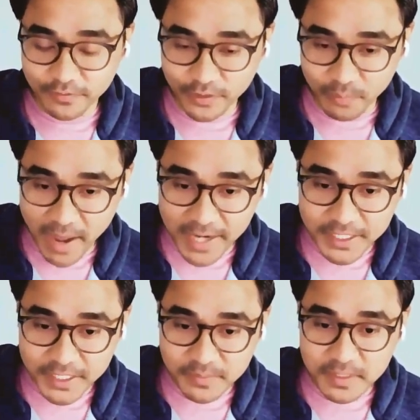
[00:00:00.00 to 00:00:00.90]
The
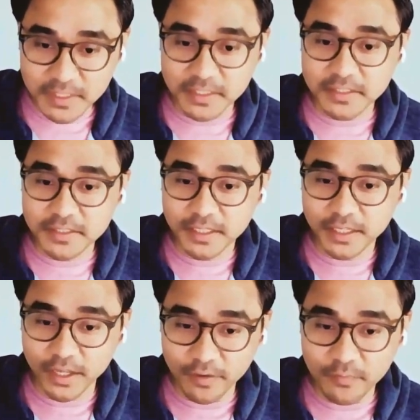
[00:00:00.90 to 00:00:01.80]
management is,
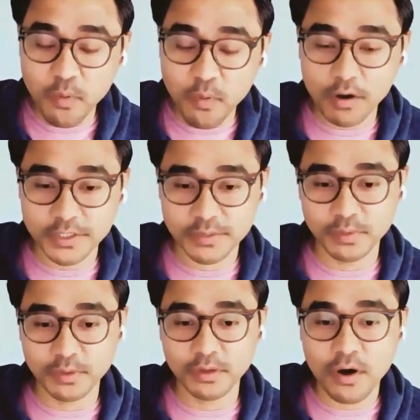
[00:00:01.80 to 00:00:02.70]
if
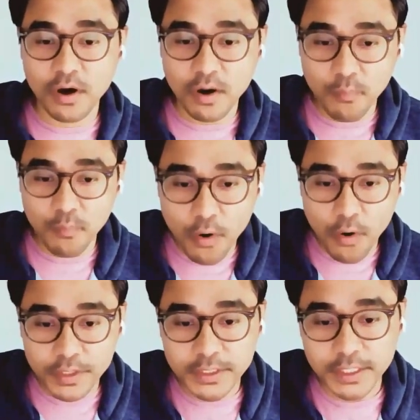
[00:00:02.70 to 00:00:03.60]
possible,
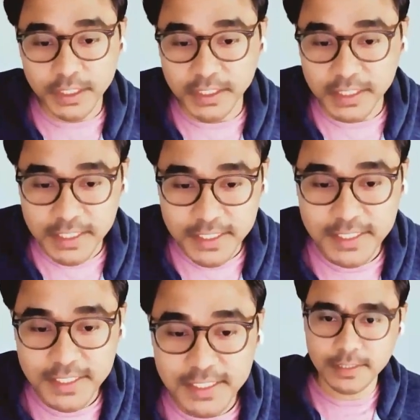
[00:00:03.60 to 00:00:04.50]
avoid taking
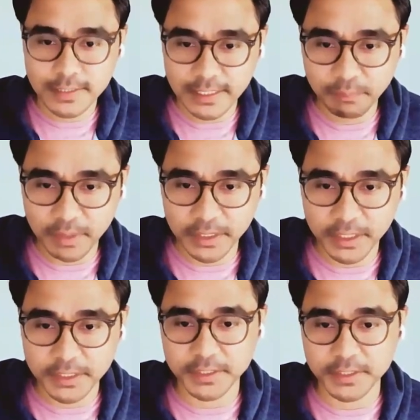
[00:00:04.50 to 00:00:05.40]
these sleep
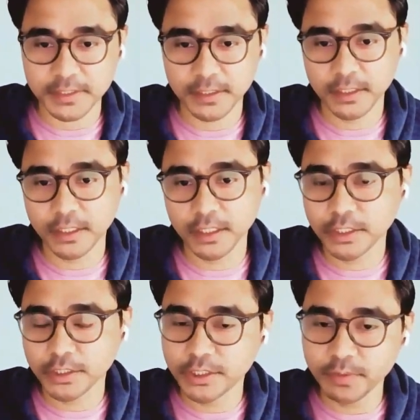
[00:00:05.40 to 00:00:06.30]
medications.
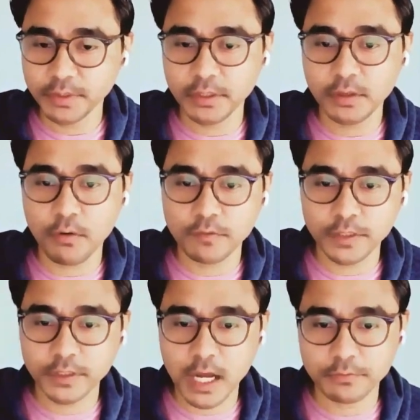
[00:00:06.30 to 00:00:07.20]
Typical
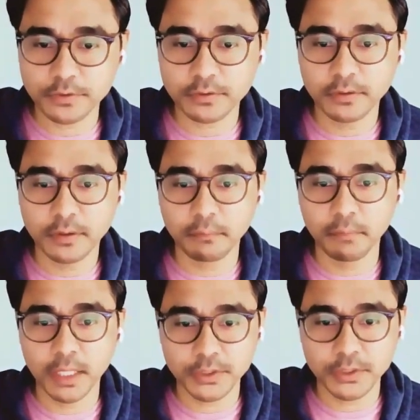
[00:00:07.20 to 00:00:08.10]
over-the-counter
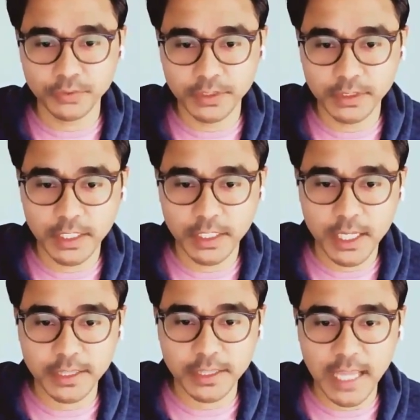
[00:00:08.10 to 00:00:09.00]
melatonin,
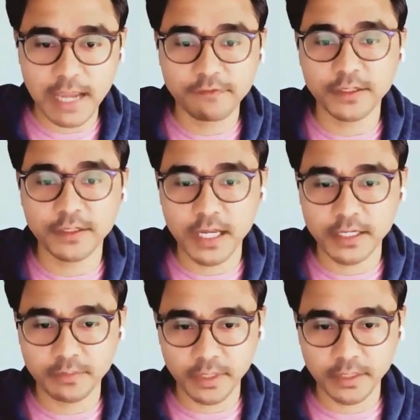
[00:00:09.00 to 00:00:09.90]

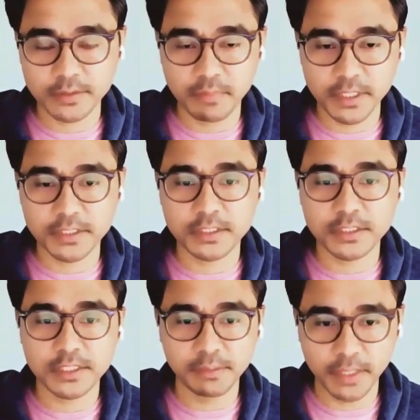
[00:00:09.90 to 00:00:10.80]
diphenhydramine-based
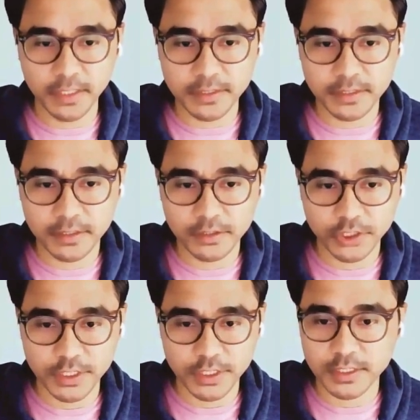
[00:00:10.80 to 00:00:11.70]
sleep aids,
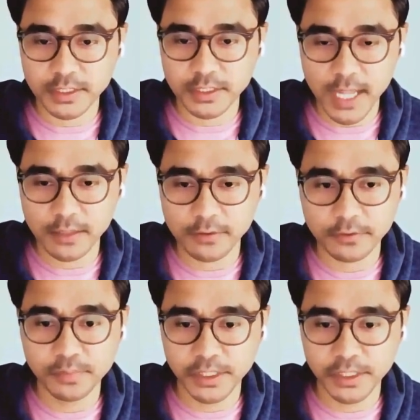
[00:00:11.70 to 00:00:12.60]
such as
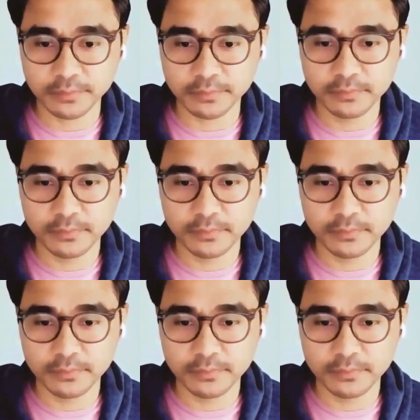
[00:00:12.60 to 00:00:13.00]
Tylenol PM.